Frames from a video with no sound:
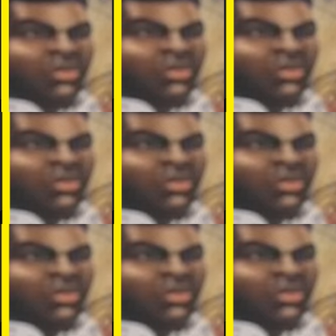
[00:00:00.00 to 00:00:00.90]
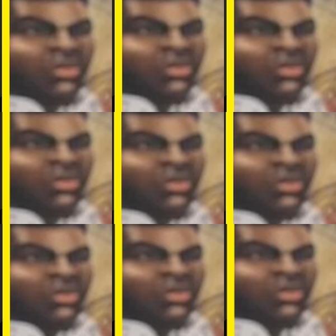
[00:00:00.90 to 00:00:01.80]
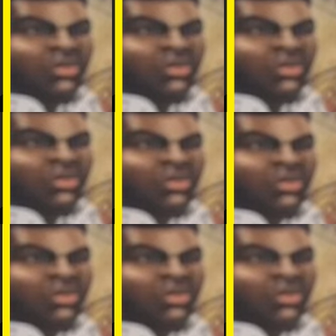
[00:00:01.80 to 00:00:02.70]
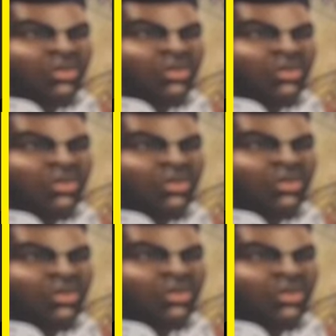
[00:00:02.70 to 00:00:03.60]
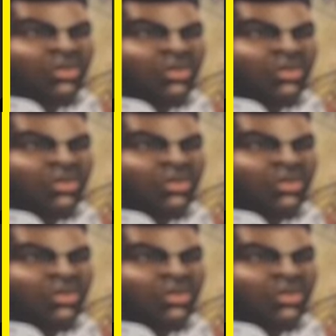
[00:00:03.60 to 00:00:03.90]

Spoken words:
The person shown says nothing.